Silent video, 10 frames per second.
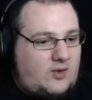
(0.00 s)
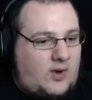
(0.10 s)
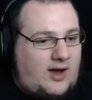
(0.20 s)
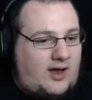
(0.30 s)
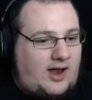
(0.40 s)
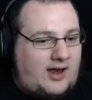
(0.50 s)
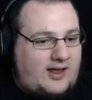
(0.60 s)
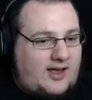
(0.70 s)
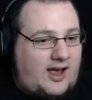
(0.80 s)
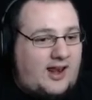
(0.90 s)

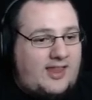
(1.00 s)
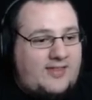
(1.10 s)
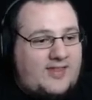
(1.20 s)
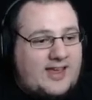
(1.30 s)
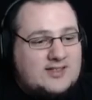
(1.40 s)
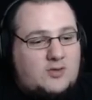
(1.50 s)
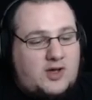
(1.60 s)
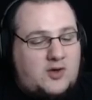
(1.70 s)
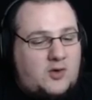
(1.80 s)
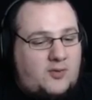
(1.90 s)
Wow, that is
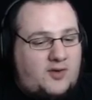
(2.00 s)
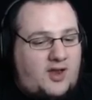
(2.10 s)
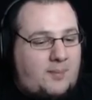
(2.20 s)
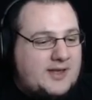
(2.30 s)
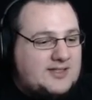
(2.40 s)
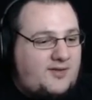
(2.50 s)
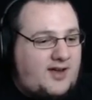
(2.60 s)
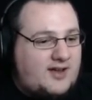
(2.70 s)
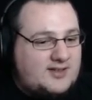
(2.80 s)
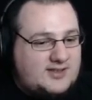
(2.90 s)
quite cool for a piece of
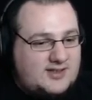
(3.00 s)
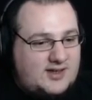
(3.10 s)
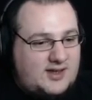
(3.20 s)
art.